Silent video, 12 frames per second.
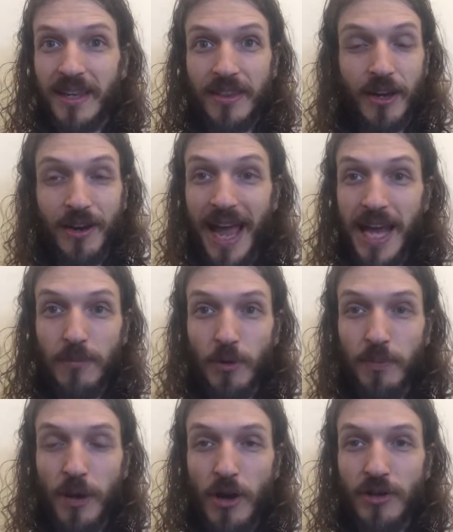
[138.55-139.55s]
there are animal
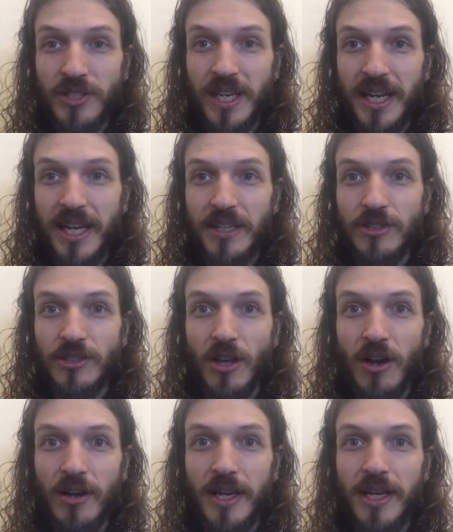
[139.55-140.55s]
bones in it,
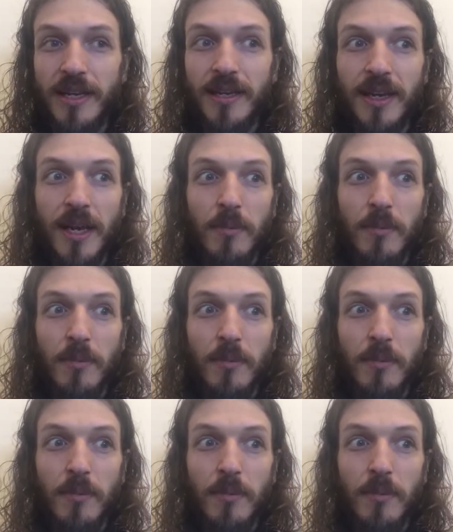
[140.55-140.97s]
sorry,